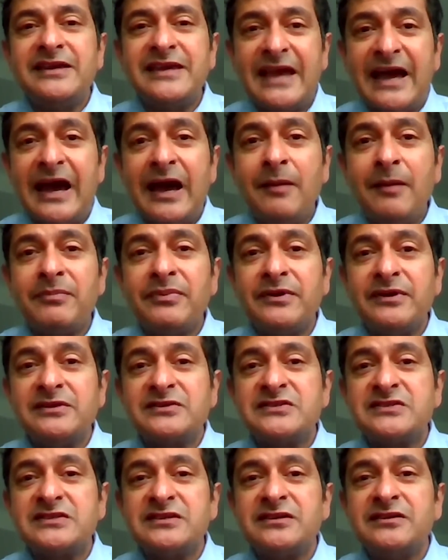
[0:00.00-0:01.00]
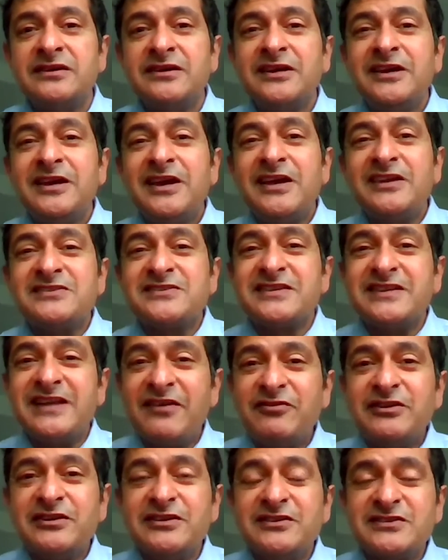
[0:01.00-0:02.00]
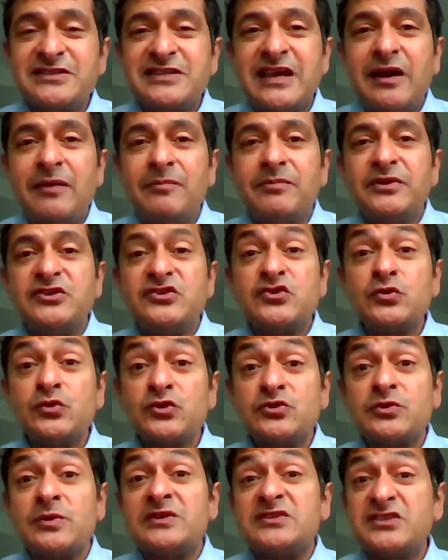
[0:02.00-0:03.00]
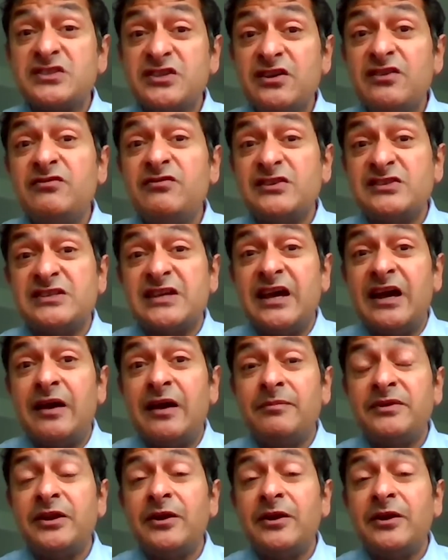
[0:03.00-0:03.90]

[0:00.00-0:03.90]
gap. It's an evidence gap, but it's also a service gap.